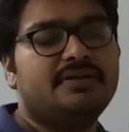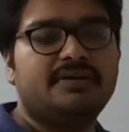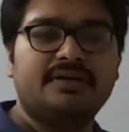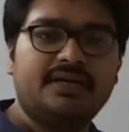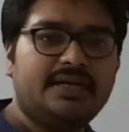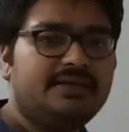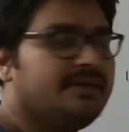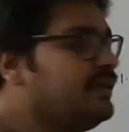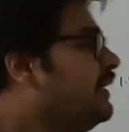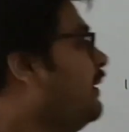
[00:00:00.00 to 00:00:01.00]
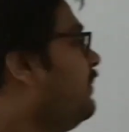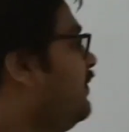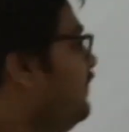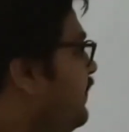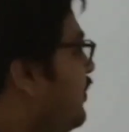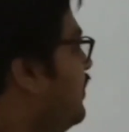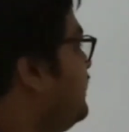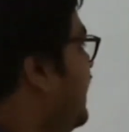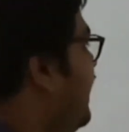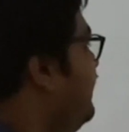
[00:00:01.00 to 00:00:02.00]
Correct? But before of
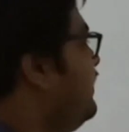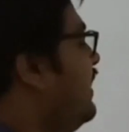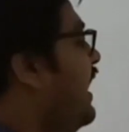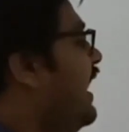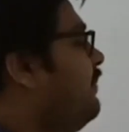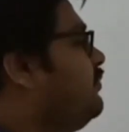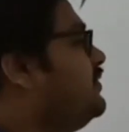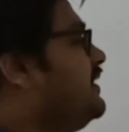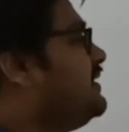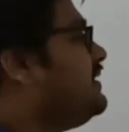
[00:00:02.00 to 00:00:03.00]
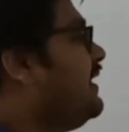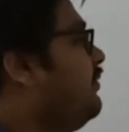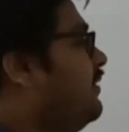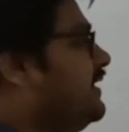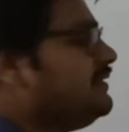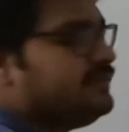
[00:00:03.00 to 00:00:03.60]
that I have to change the unit.